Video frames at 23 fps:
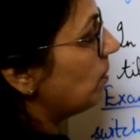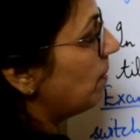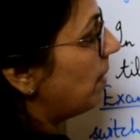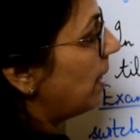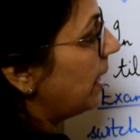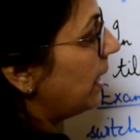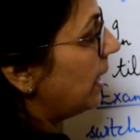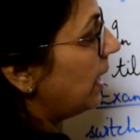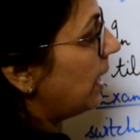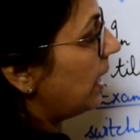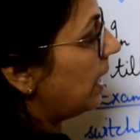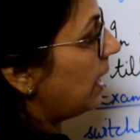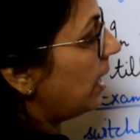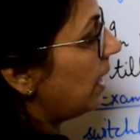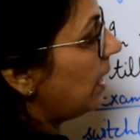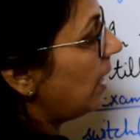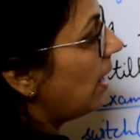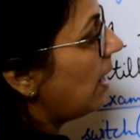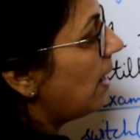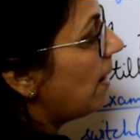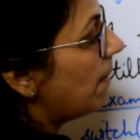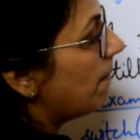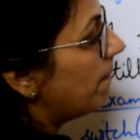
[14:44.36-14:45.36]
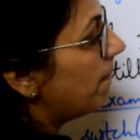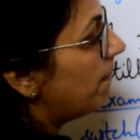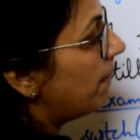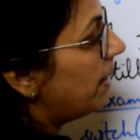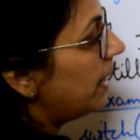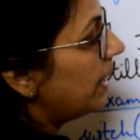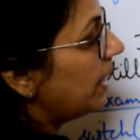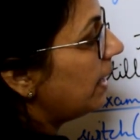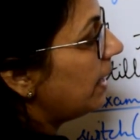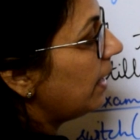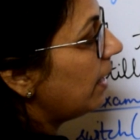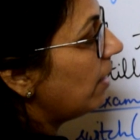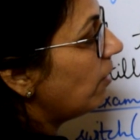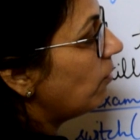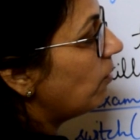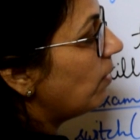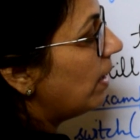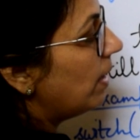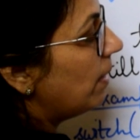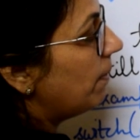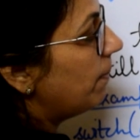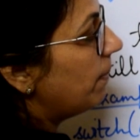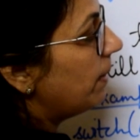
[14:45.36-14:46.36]
Monday. Monday
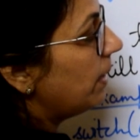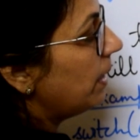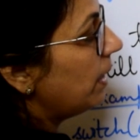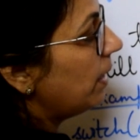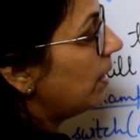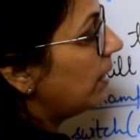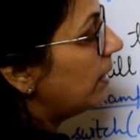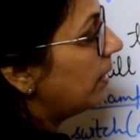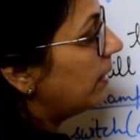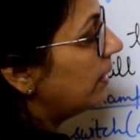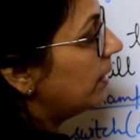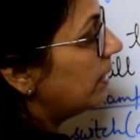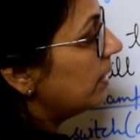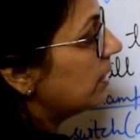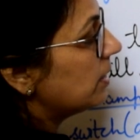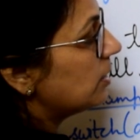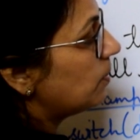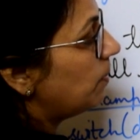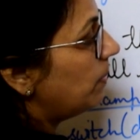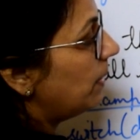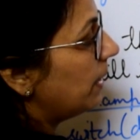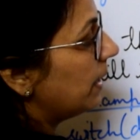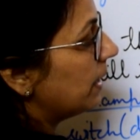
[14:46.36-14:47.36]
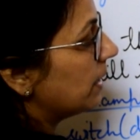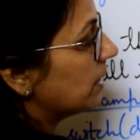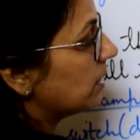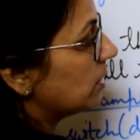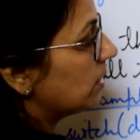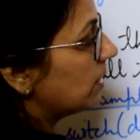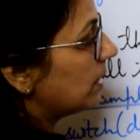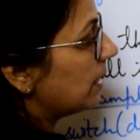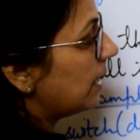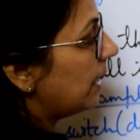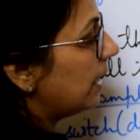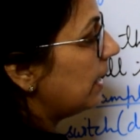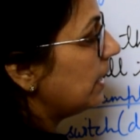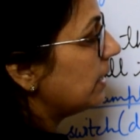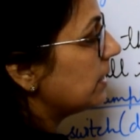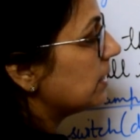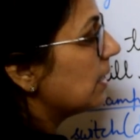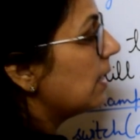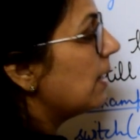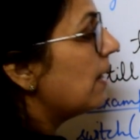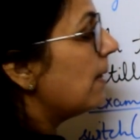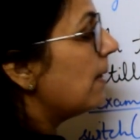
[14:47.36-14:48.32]
will be displayed, right?